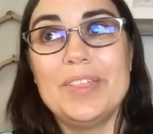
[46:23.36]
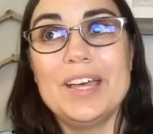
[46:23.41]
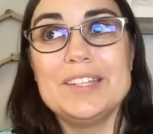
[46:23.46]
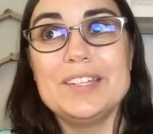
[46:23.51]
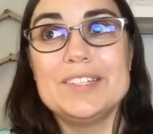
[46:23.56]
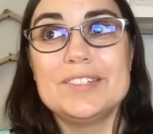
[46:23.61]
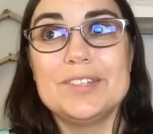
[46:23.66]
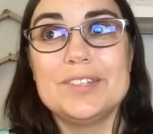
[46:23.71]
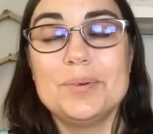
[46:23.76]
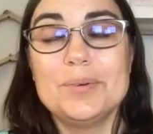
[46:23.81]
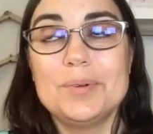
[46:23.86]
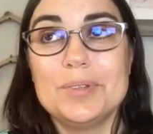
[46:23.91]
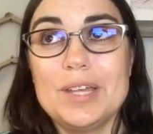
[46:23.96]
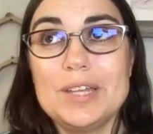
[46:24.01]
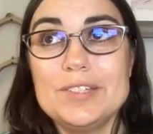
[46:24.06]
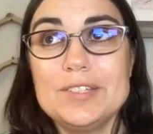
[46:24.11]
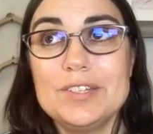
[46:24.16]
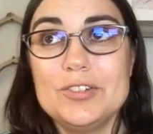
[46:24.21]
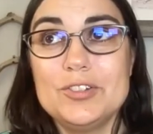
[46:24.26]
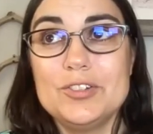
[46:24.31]
that's so
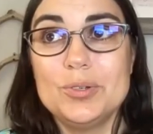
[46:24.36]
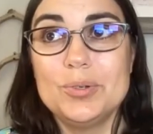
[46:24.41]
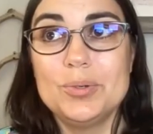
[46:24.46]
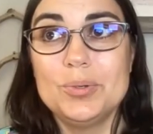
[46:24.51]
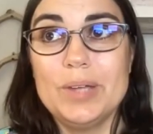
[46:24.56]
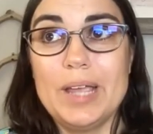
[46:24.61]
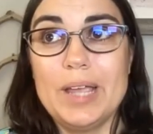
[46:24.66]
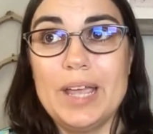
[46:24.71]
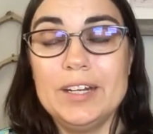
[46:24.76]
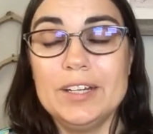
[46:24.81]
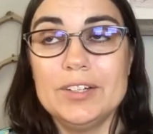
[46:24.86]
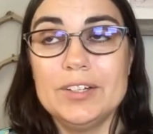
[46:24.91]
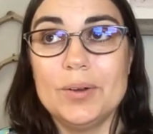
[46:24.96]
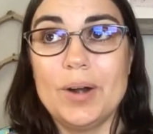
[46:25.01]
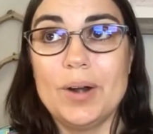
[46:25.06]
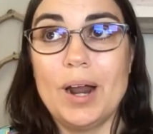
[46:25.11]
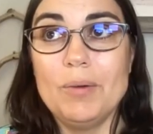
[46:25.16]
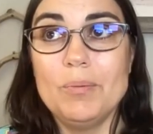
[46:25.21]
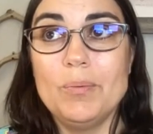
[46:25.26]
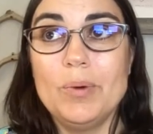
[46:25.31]
that's such a cool anecdote.
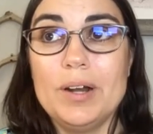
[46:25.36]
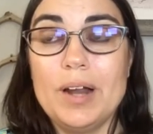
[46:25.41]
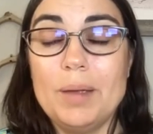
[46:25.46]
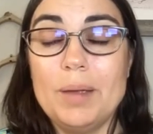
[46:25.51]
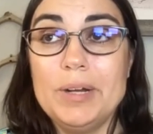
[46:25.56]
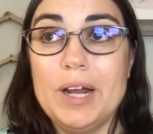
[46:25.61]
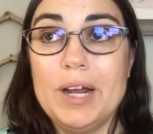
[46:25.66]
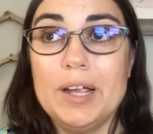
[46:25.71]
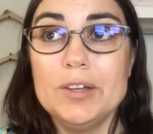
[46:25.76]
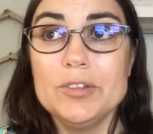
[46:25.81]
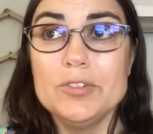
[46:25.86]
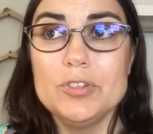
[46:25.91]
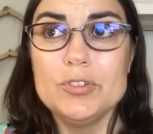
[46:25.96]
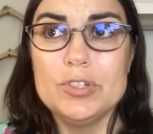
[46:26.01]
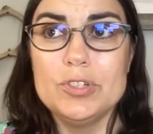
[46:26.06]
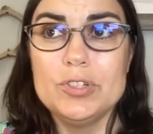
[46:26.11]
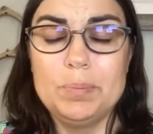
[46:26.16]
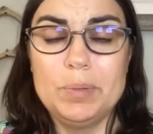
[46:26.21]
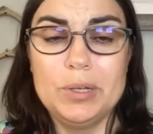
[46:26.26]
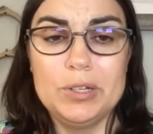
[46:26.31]
I want I mean I also
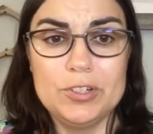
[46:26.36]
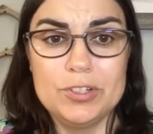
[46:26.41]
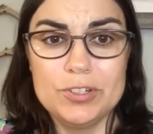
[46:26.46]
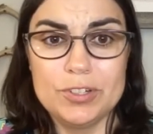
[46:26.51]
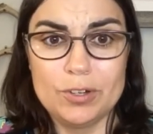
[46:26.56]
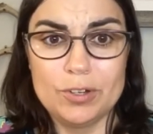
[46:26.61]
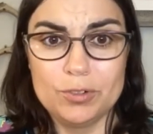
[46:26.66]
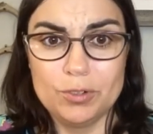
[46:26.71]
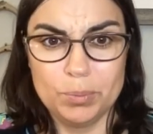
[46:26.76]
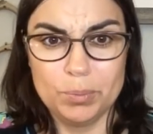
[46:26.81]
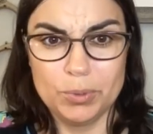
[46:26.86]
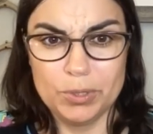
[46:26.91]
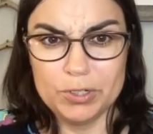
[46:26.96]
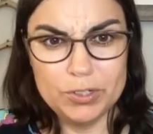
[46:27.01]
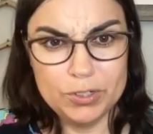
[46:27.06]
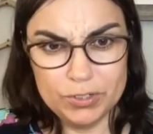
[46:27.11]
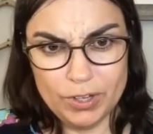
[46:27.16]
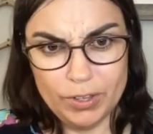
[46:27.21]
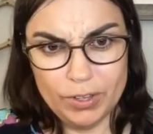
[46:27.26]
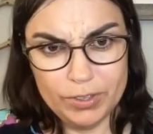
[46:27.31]
see pigeons under
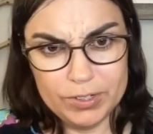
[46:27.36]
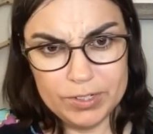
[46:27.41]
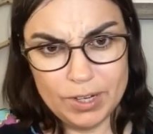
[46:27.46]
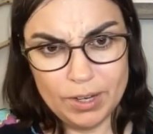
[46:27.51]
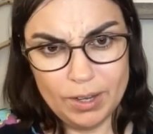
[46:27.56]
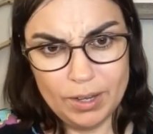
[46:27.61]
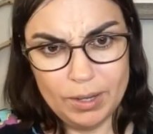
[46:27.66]
bridges all the time.